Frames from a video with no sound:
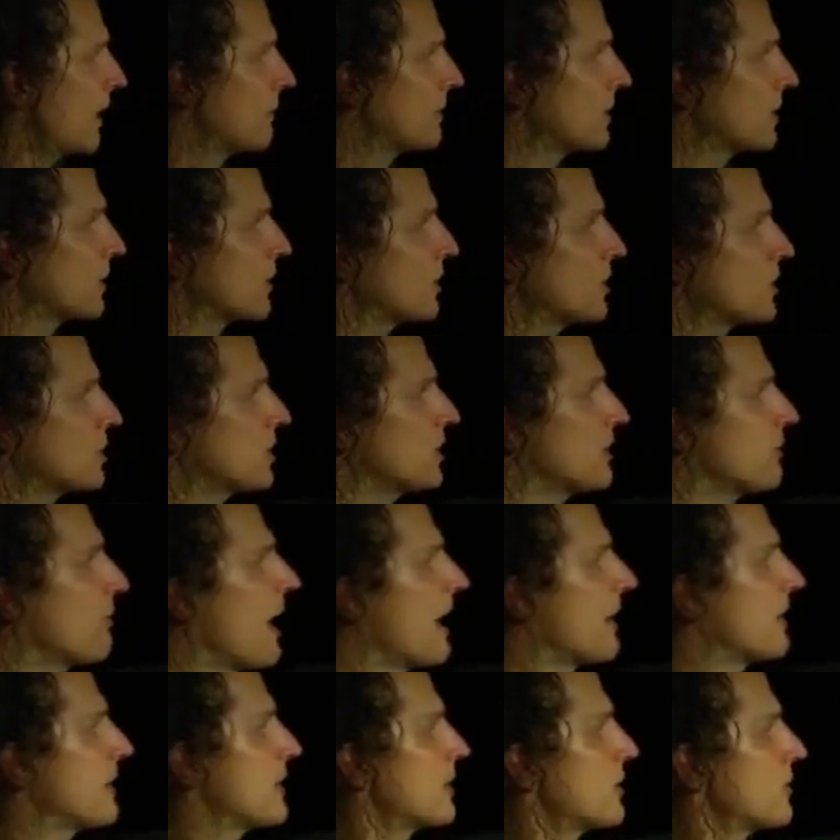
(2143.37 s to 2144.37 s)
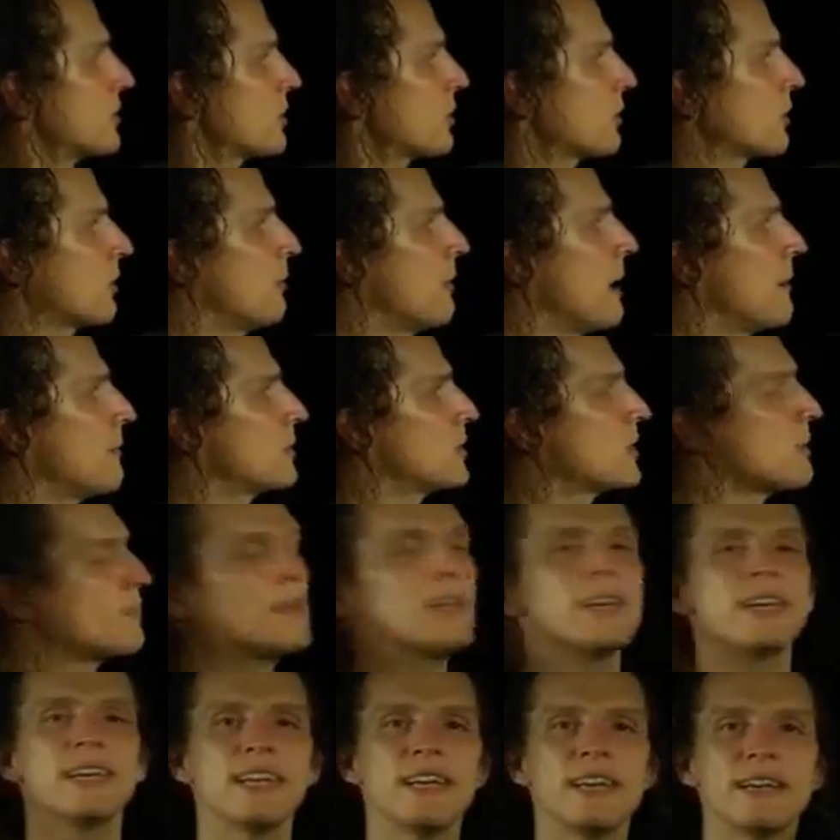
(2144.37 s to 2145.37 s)
I'm going to encourage you to buy the Inner Circle
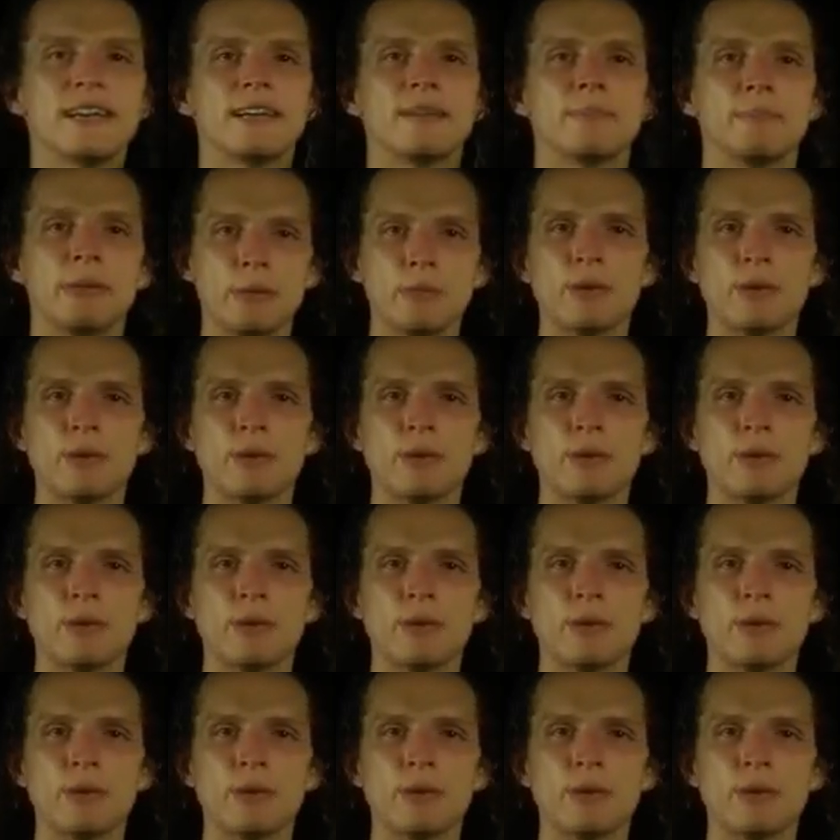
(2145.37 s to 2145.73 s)
membership. You need it.